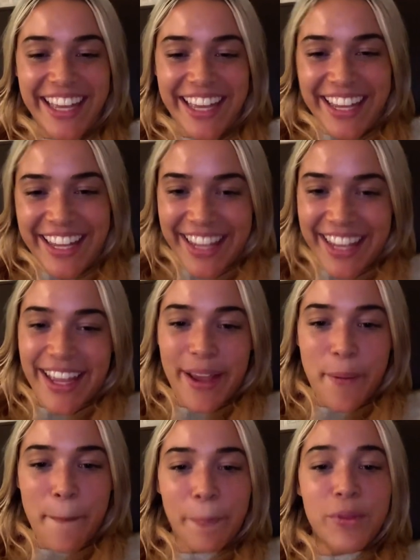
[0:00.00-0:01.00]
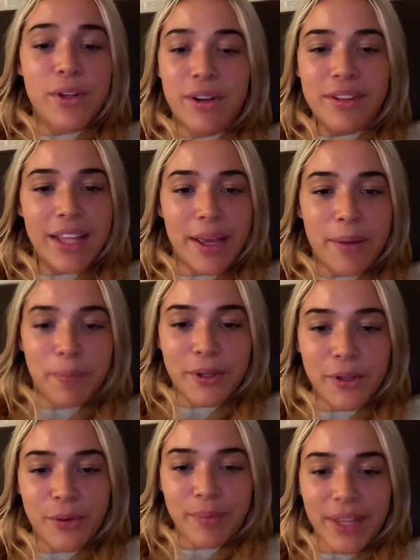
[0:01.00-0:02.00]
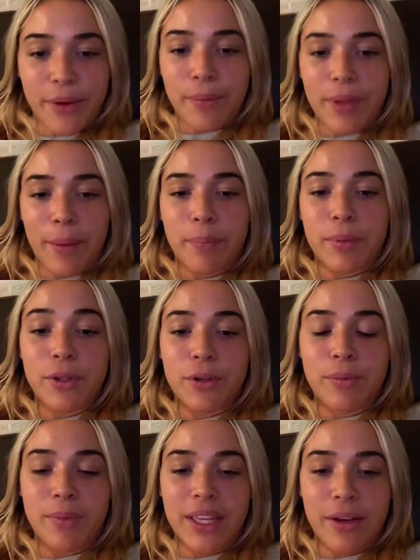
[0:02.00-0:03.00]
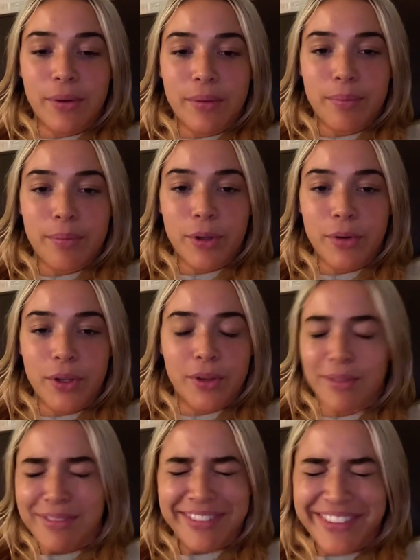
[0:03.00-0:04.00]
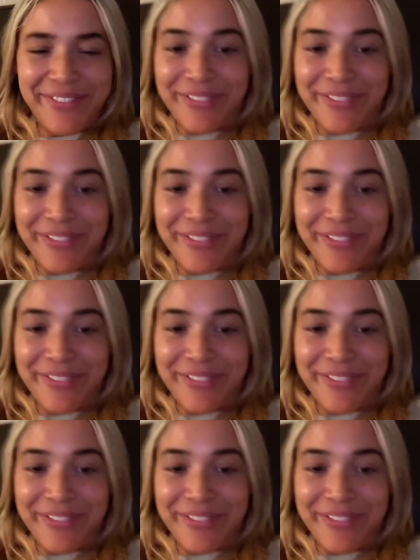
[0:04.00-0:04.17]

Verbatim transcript: You don't like blew me like blew me blew you